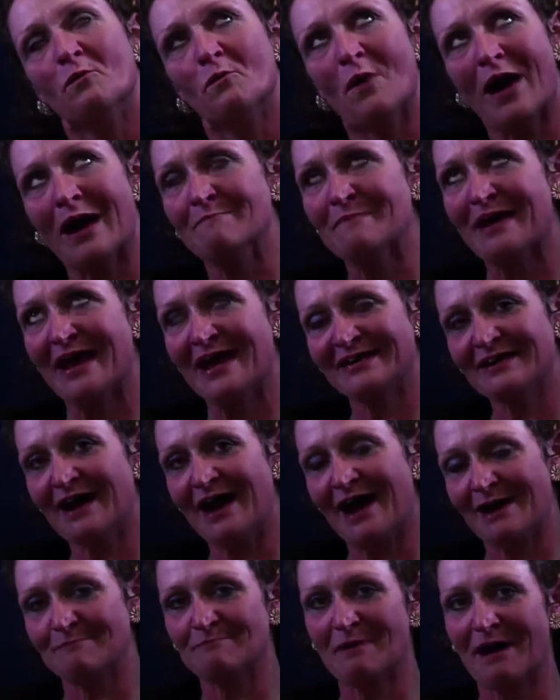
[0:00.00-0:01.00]
Why men
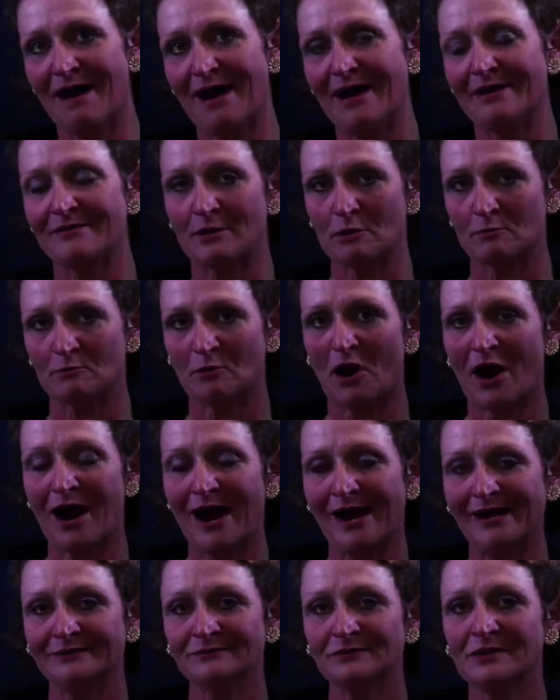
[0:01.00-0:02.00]
hide behind their
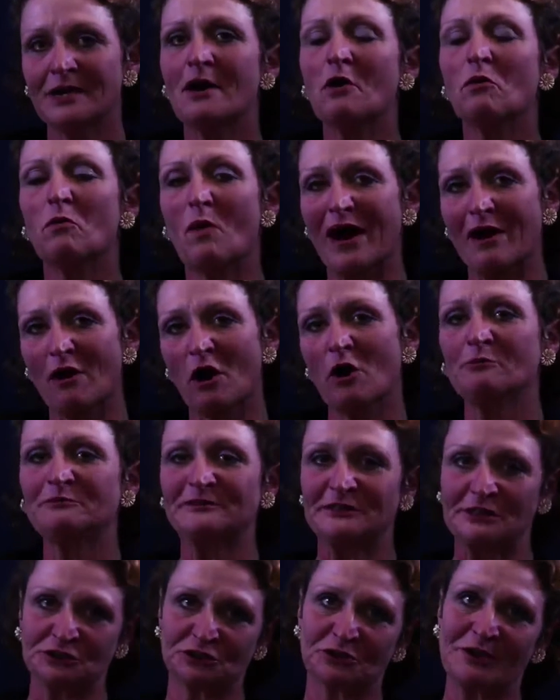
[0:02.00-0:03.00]
pride, why
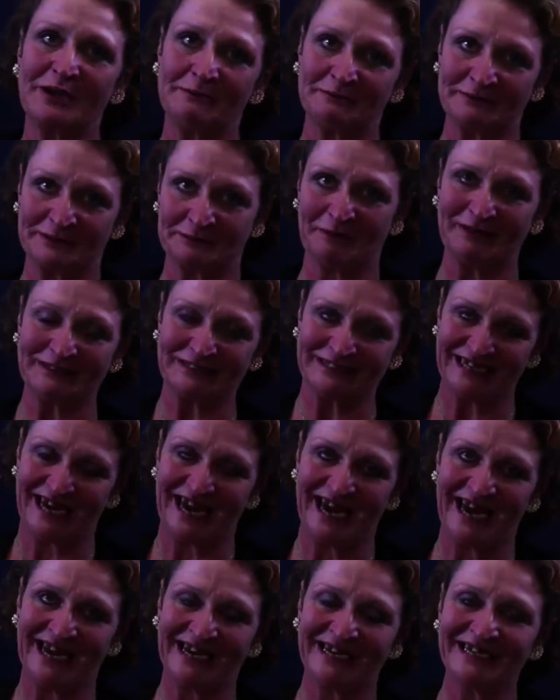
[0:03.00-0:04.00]
hopes and dreams must
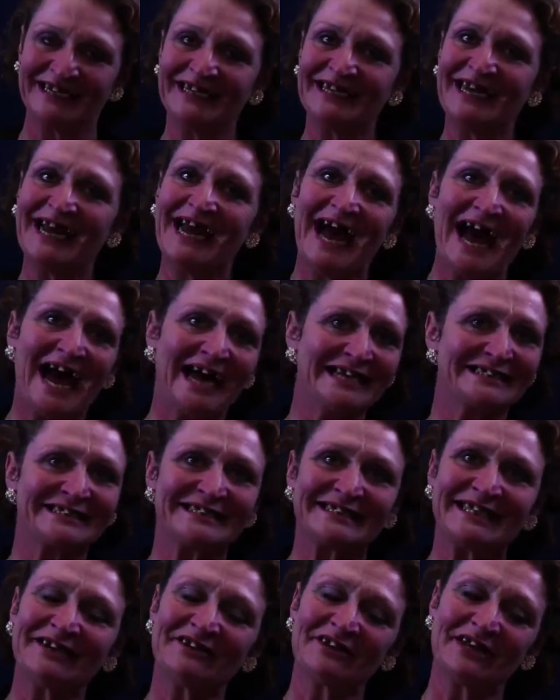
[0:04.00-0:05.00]
die. I
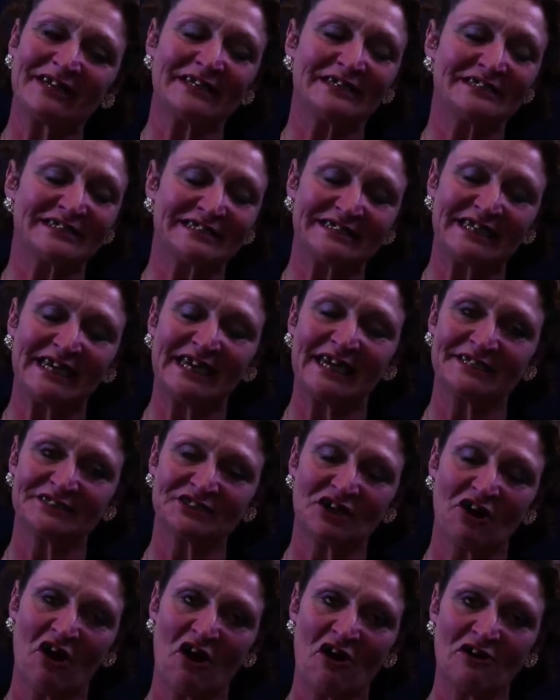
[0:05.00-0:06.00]
see
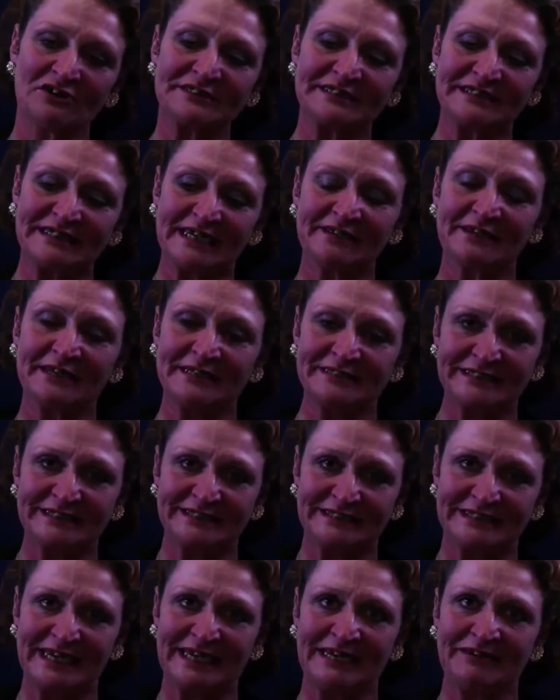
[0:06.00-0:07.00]
us all steal and
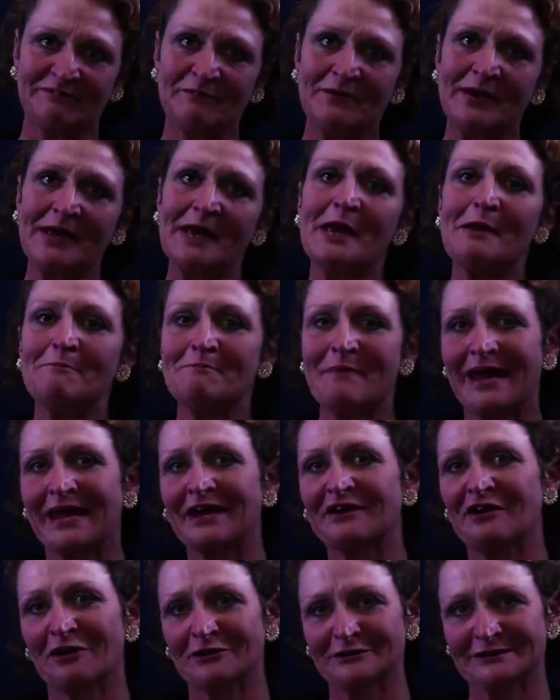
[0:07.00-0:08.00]
deceive,
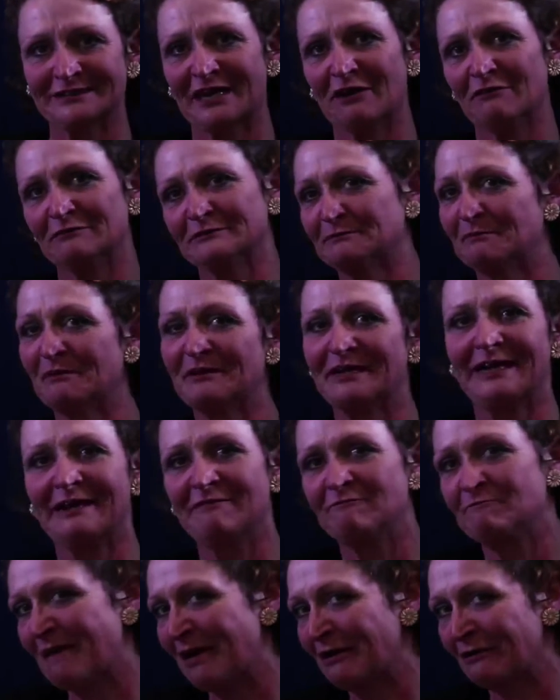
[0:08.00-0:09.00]
making ourselves
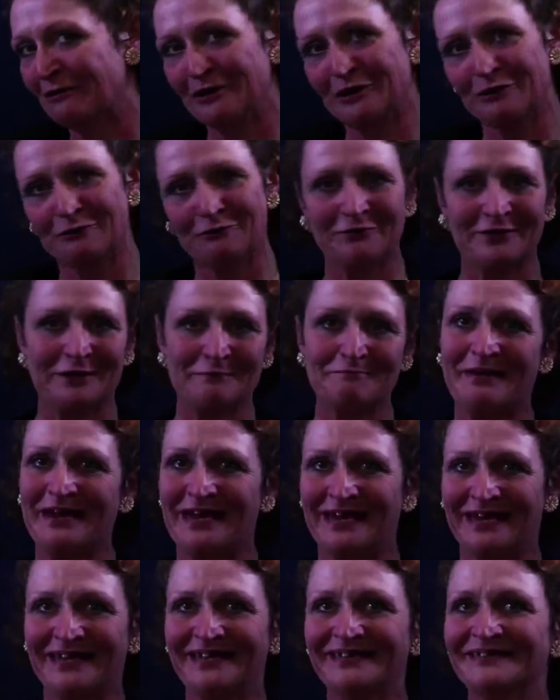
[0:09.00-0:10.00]
believe better you than
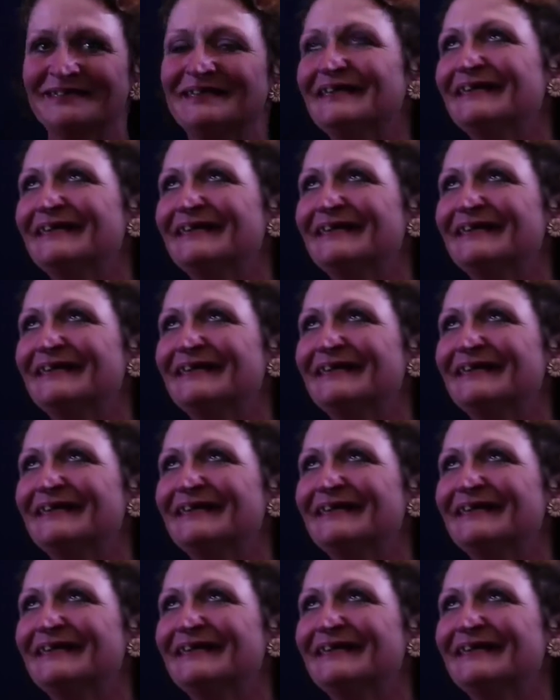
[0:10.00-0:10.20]
me.